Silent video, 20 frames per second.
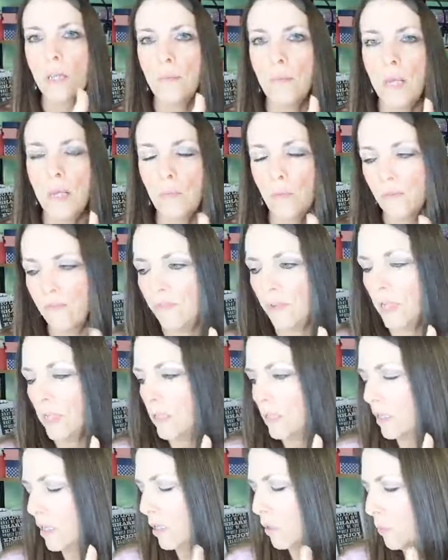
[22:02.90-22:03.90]
they made would fit
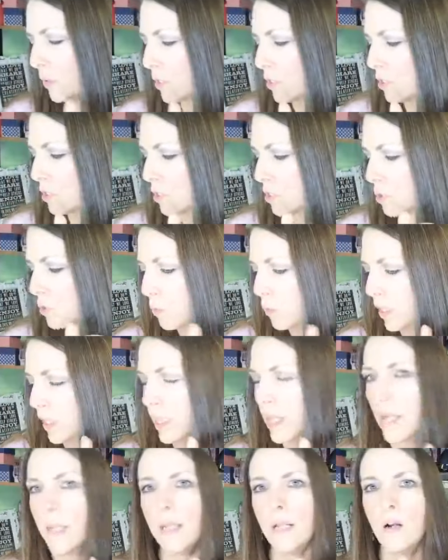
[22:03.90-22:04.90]
in here, which is
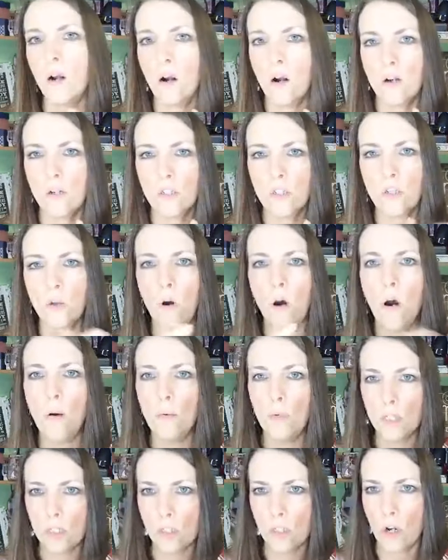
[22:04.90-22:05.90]
28 cards. So
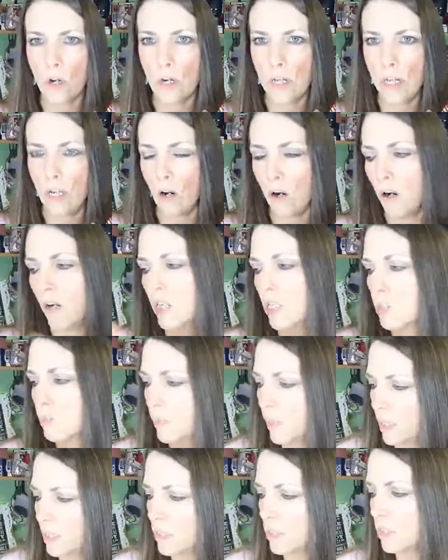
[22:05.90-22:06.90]
almost 30 cards,
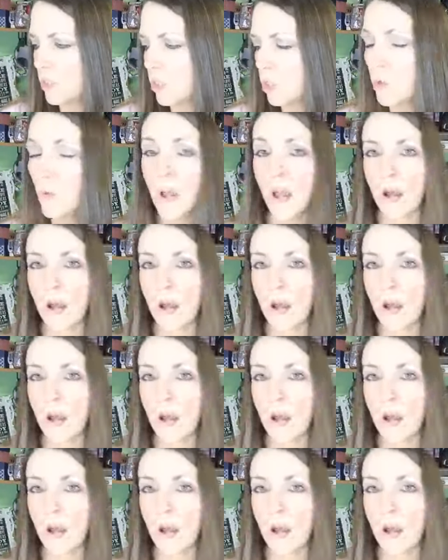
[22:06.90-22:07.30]
plus 2